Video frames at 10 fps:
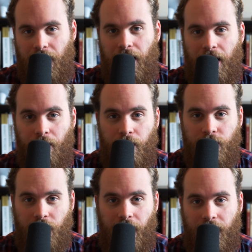I
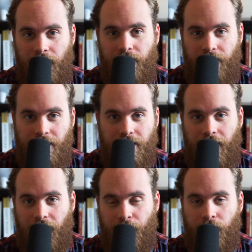wish I had invested
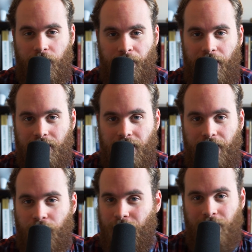that couple $100.
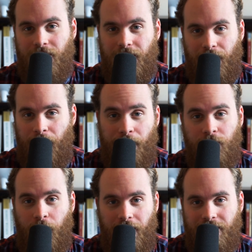I've only used the thing maybe
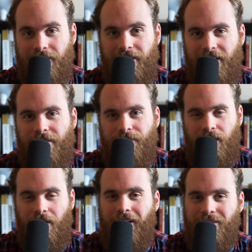twice.
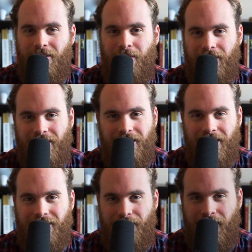All right, so until
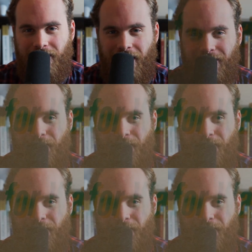next time, thanks guys.